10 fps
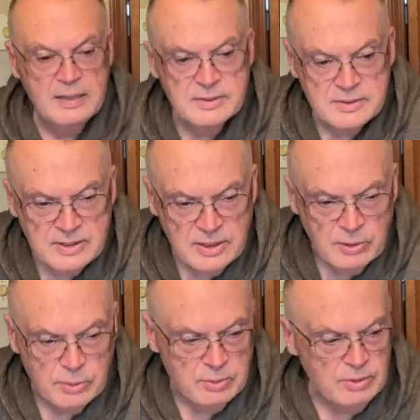So
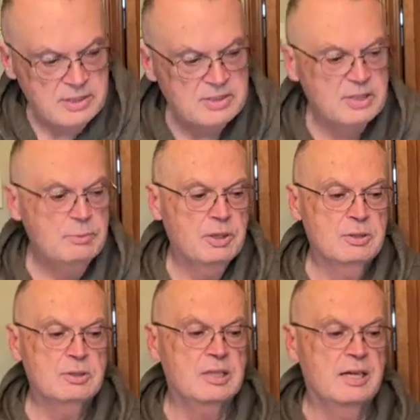let's see what it
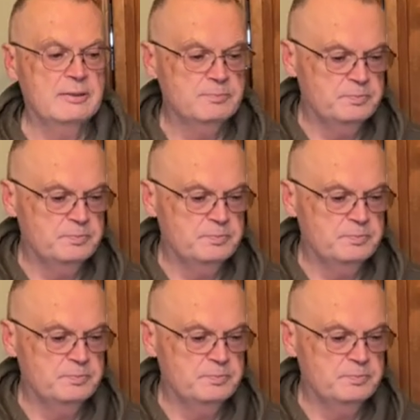looks like.